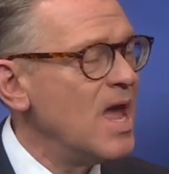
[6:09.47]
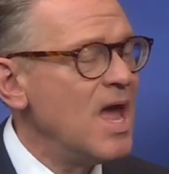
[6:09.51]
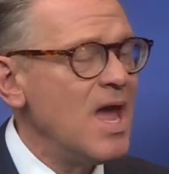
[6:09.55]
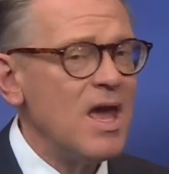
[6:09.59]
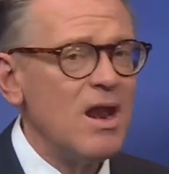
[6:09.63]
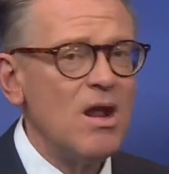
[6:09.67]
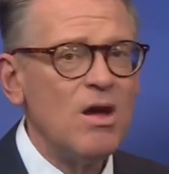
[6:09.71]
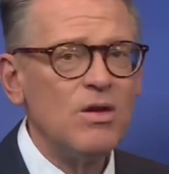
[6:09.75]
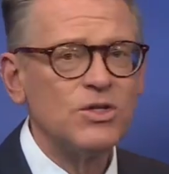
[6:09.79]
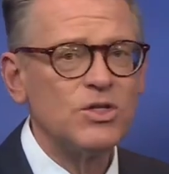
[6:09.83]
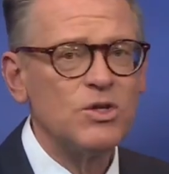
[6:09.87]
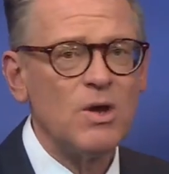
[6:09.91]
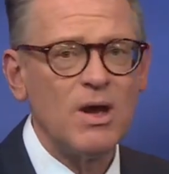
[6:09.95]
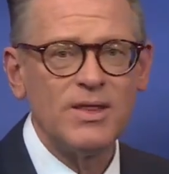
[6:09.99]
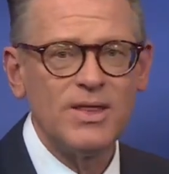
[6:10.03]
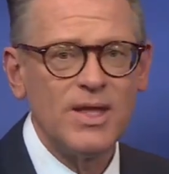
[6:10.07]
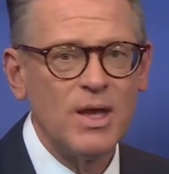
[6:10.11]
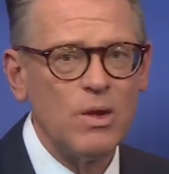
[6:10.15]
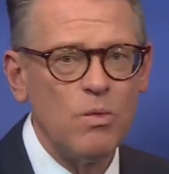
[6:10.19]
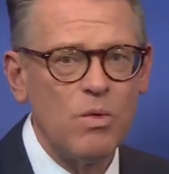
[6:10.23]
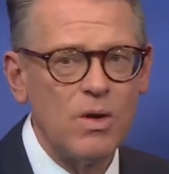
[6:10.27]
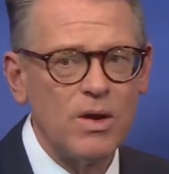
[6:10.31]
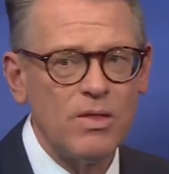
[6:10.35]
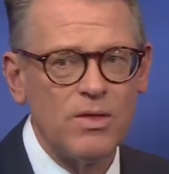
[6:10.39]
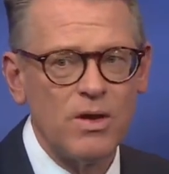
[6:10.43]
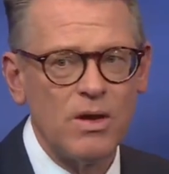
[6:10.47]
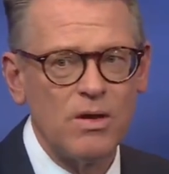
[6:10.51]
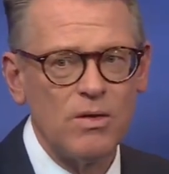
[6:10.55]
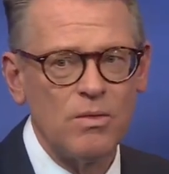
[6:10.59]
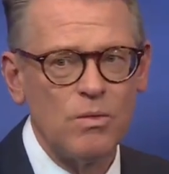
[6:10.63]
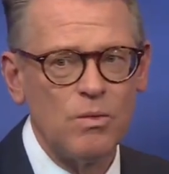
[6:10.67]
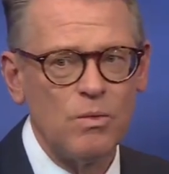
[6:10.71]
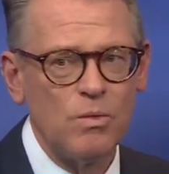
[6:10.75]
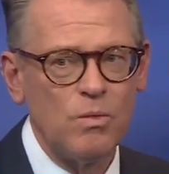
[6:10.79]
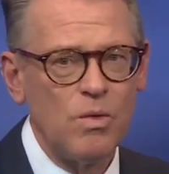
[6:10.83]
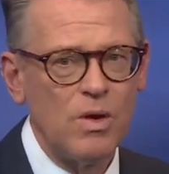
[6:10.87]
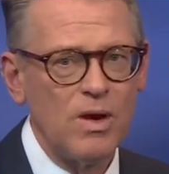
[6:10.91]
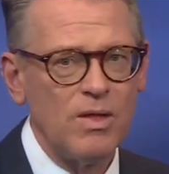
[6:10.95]
And also, I think one of
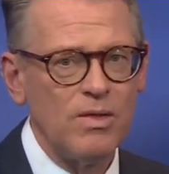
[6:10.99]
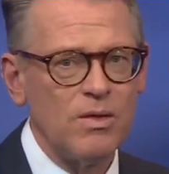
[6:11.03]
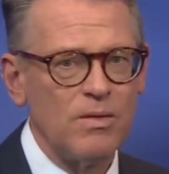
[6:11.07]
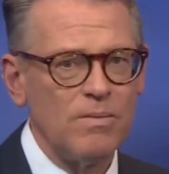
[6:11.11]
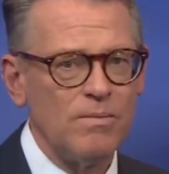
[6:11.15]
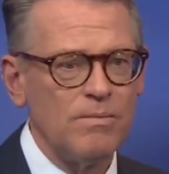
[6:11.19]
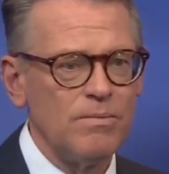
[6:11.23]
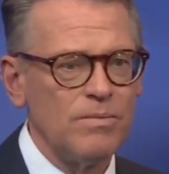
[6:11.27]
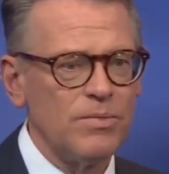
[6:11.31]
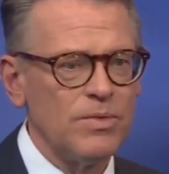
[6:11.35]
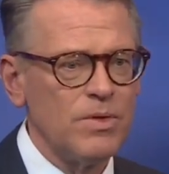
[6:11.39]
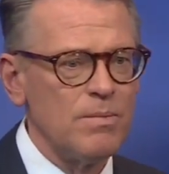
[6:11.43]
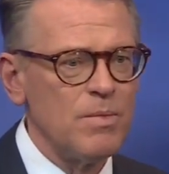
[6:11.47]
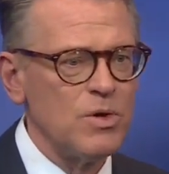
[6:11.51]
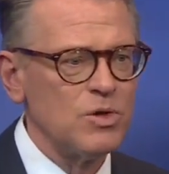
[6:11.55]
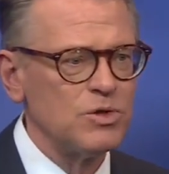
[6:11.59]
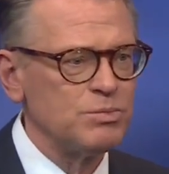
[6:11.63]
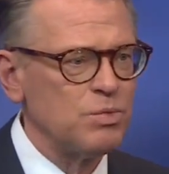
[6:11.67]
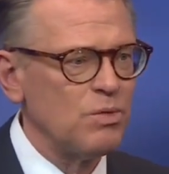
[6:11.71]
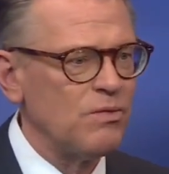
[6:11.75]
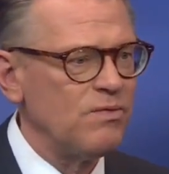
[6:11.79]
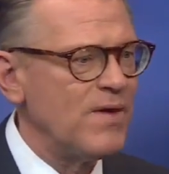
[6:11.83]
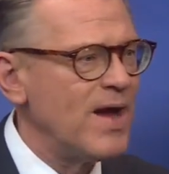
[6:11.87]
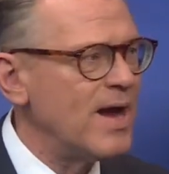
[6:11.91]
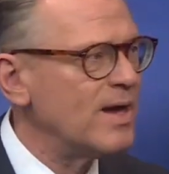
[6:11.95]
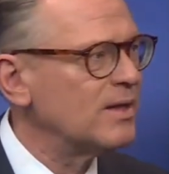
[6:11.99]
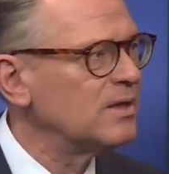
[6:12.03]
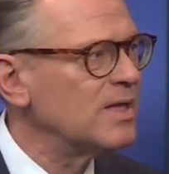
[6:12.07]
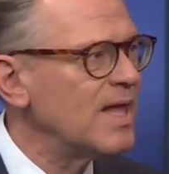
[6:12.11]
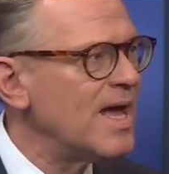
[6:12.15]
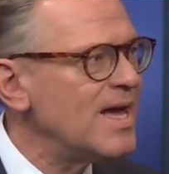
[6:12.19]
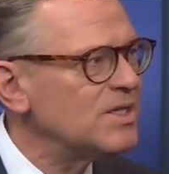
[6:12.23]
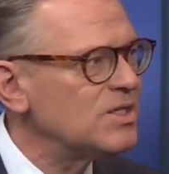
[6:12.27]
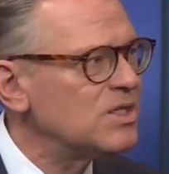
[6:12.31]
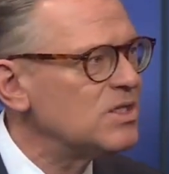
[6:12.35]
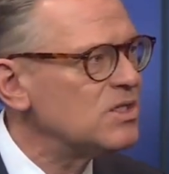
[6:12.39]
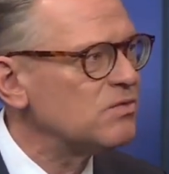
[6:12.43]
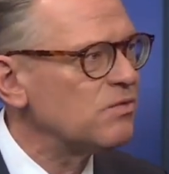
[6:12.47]
the most profound
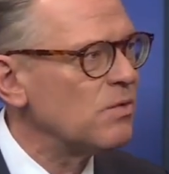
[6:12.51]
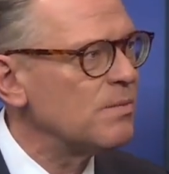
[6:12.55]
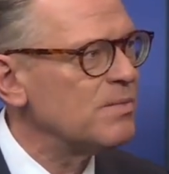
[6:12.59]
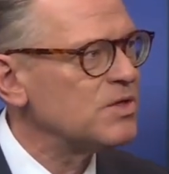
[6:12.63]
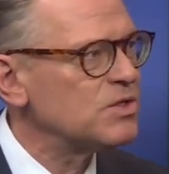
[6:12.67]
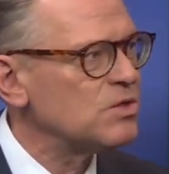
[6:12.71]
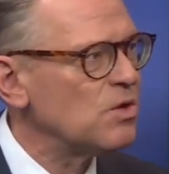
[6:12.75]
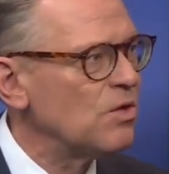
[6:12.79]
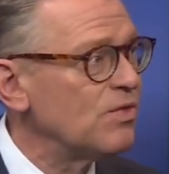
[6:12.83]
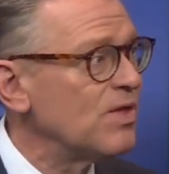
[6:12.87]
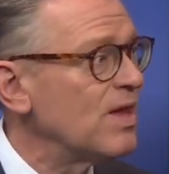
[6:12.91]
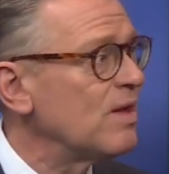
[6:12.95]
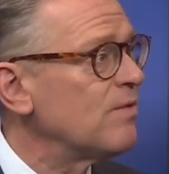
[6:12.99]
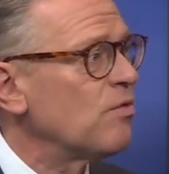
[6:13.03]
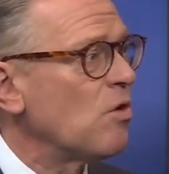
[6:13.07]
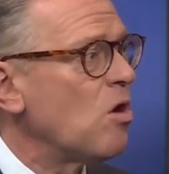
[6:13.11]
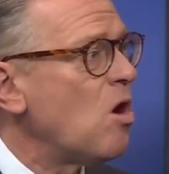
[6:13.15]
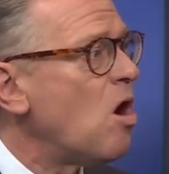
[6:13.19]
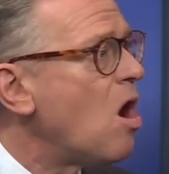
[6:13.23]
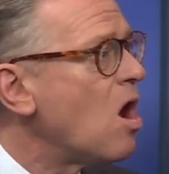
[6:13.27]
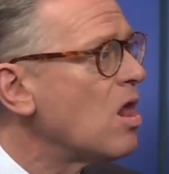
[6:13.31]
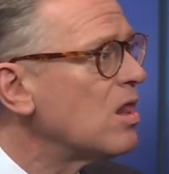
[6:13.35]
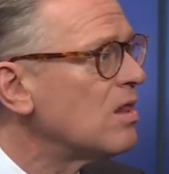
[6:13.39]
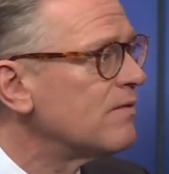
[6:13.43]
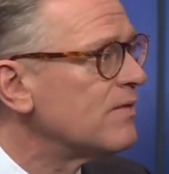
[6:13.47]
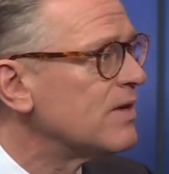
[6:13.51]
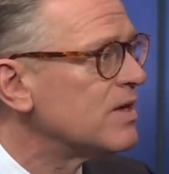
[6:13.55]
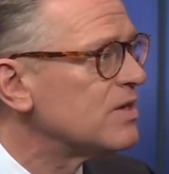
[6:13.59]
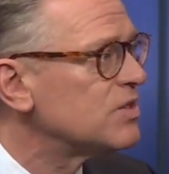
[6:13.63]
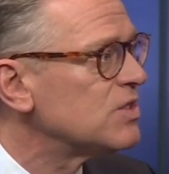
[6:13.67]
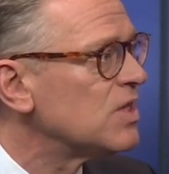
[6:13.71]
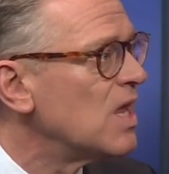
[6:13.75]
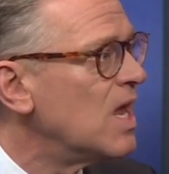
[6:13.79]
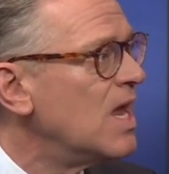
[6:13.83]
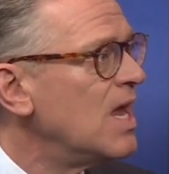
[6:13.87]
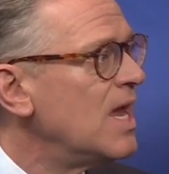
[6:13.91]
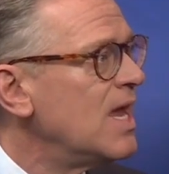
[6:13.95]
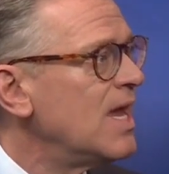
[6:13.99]
lessons from this whole thing for all of us
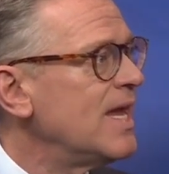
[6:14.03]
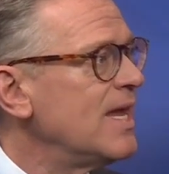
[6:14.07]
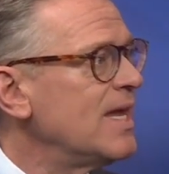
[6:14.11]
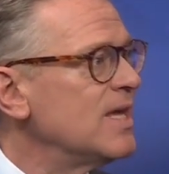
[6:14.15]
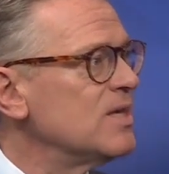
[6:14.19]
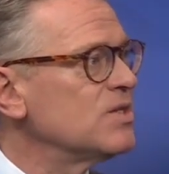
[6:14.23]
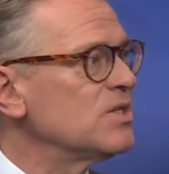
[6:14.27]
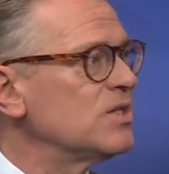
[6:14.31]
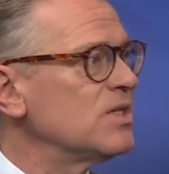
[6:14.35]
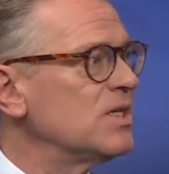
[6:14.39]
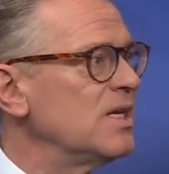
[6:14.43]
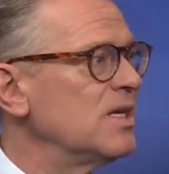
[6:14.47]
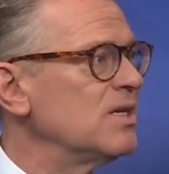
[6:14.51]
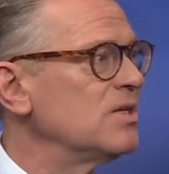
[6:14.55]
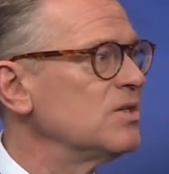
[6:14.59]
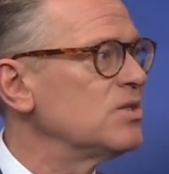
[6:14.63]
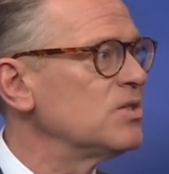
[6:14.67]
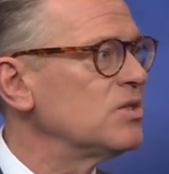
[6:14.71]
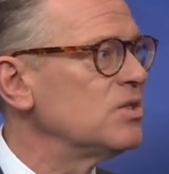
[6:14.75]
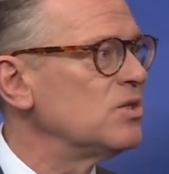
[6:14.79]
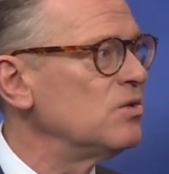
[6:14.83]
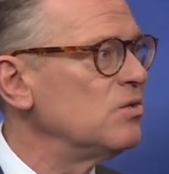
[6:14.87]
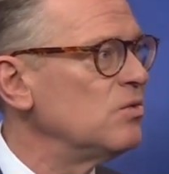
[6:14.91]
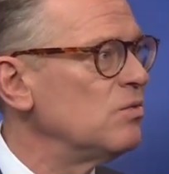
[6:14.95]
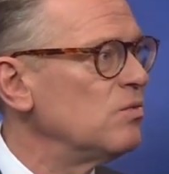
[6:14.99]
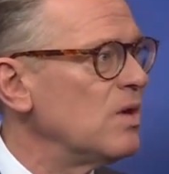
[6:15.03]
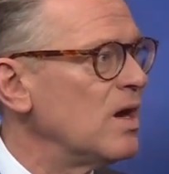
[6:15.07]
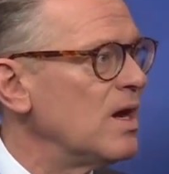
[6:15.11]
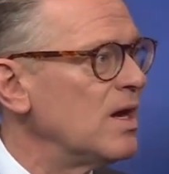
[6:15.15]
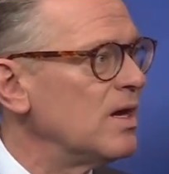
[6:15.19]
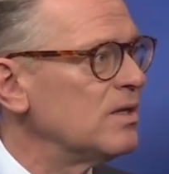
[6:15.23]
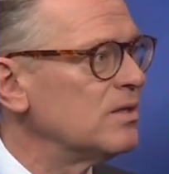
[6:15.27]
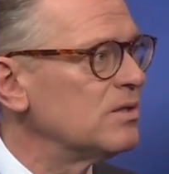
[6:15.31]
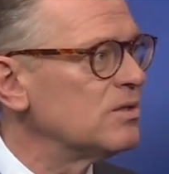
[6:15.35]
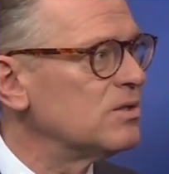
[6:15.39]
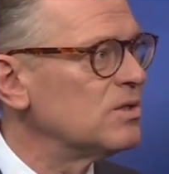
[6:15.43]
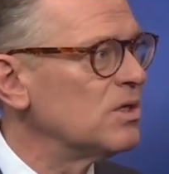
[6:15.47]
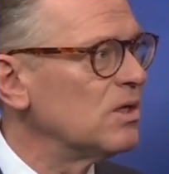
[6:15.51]
is to
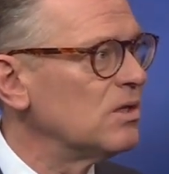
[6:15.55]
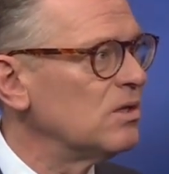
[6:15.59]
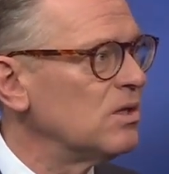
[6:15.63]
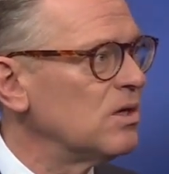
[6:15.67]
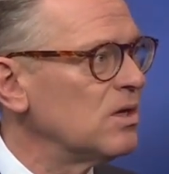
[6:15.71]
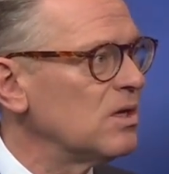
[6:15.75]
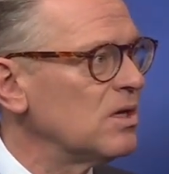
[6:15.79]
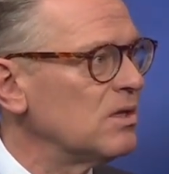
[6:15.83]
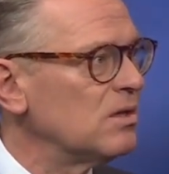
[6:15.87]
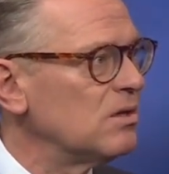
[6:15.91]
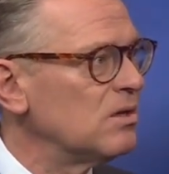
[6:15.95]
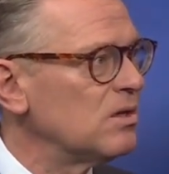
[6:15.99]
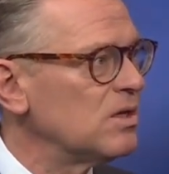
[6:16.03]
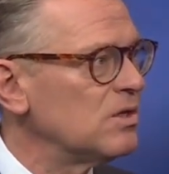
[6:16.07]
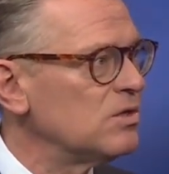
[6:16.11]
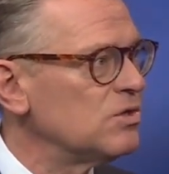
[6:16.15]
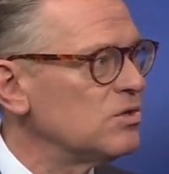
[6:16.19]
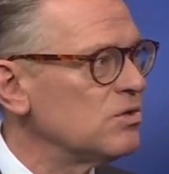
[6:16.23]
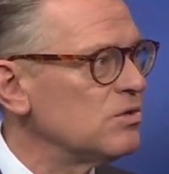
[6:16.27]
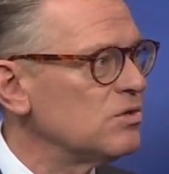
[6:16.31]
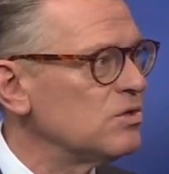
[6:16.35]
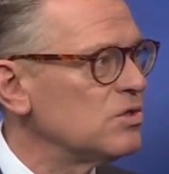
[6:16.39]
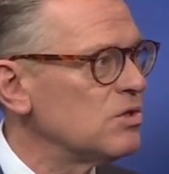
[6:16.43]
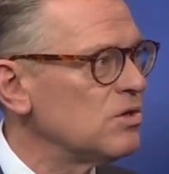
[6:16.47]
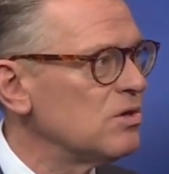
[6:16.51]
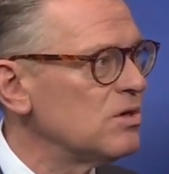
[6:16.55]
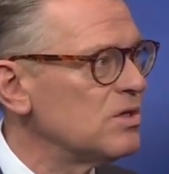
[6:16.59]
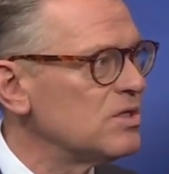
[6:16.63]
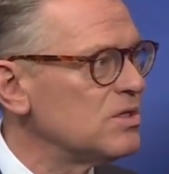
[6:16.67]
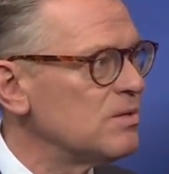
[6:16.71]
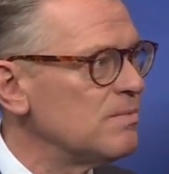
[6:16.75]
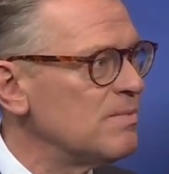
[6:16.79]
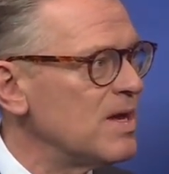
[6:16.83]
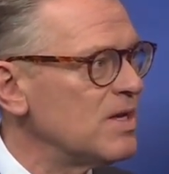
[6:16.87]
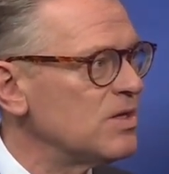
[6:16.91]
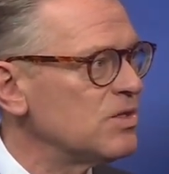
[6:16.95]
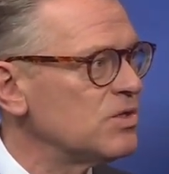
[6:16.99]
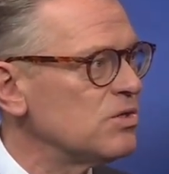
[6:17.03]
look at your insurance and
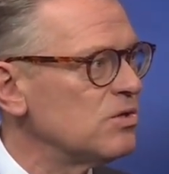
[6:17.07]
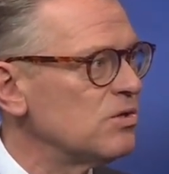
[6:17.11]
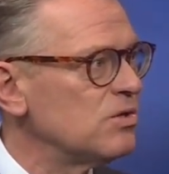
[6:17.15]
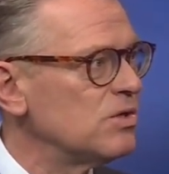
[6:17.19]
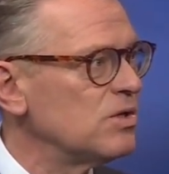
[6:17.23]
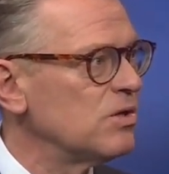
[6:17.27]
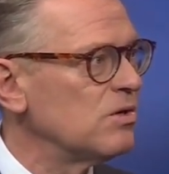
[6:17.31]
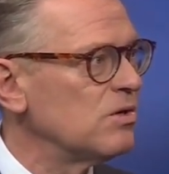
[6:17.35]
make sure